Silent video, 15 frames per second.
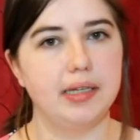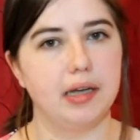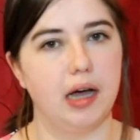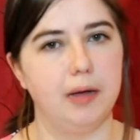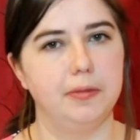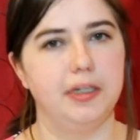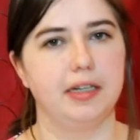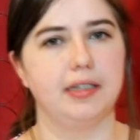
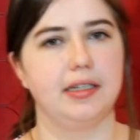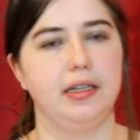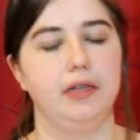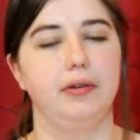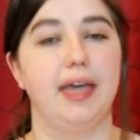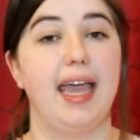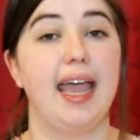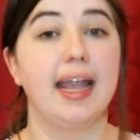objects that you
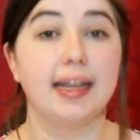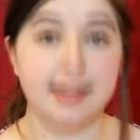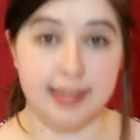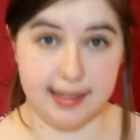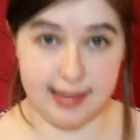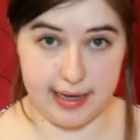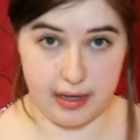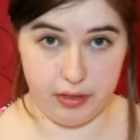can't
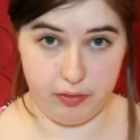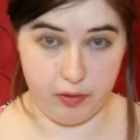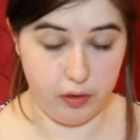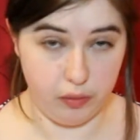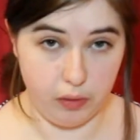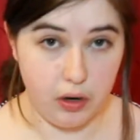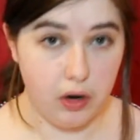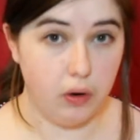see
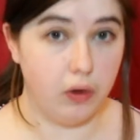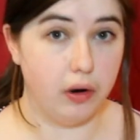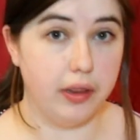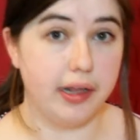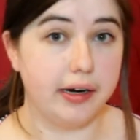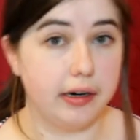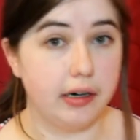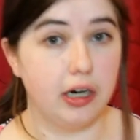through or
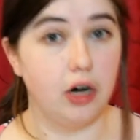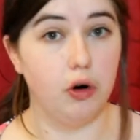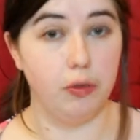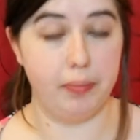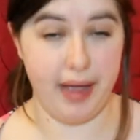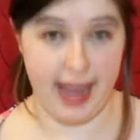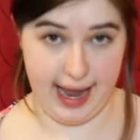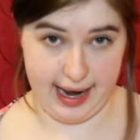that are
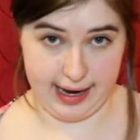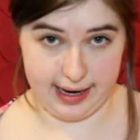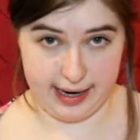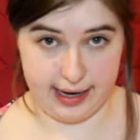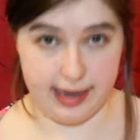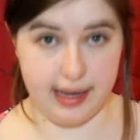opaque.